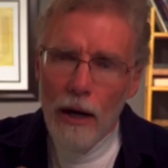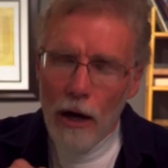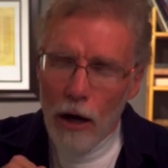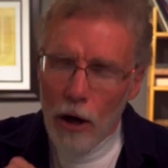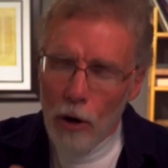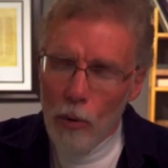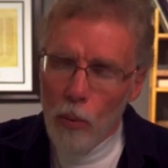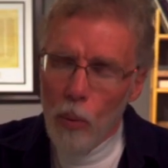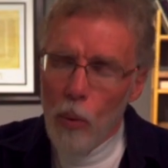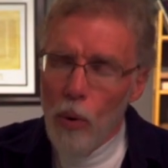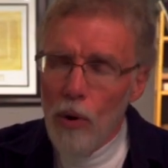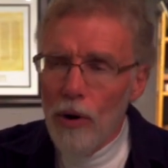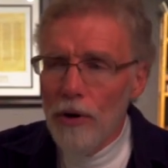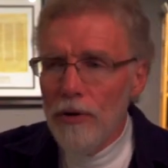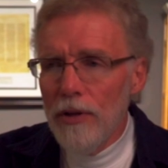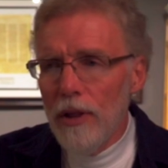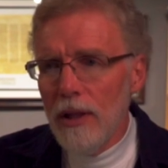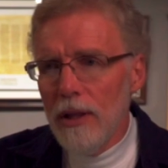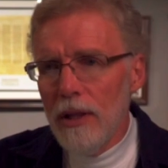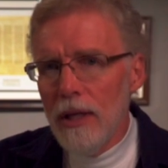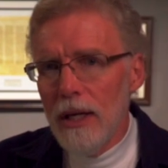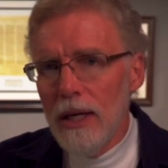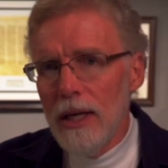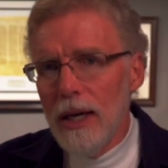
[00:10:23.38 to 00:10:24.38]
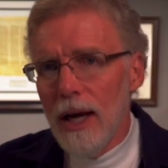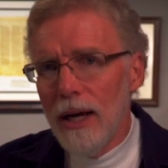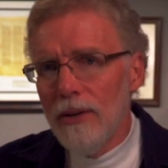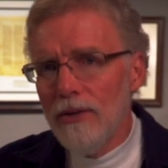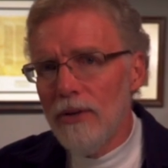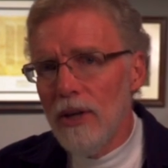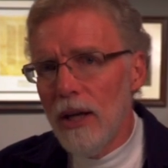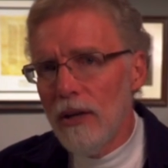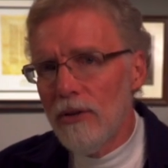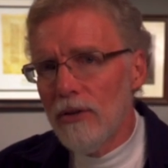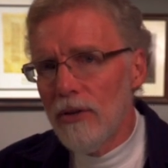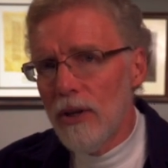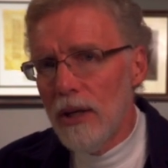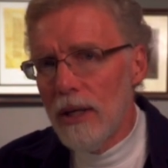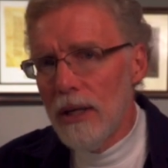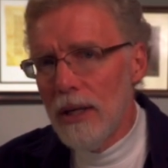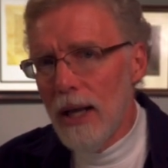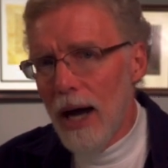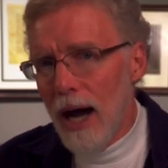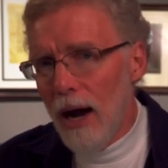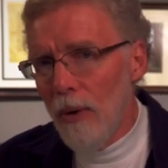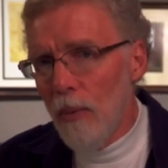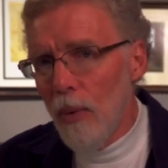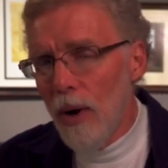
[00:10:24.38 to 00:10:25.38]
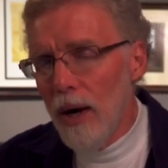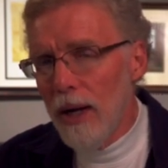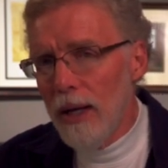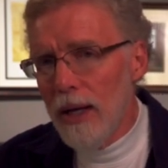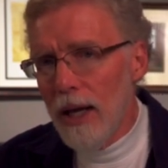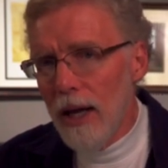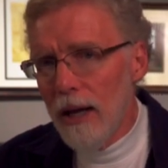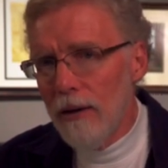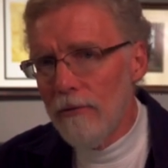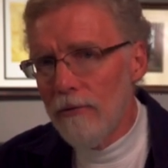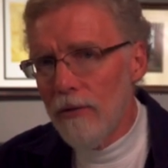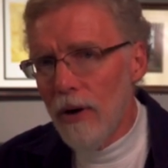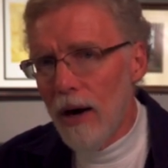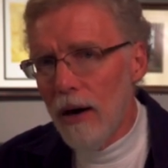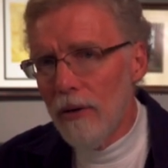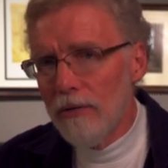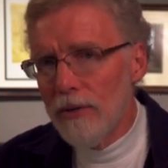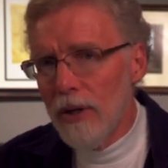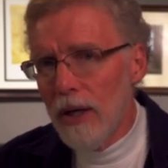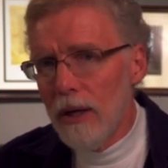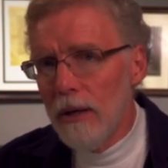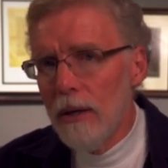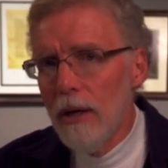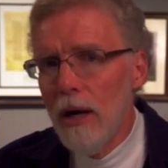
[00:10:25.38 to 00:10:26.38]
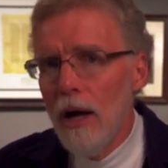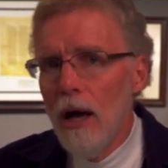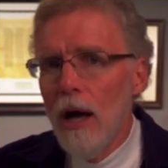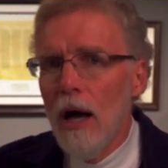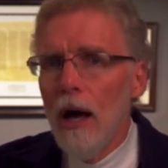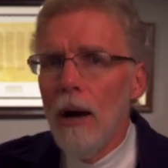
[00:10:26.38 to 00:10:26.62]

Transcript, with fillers: a war that the United States did not want to get involved in,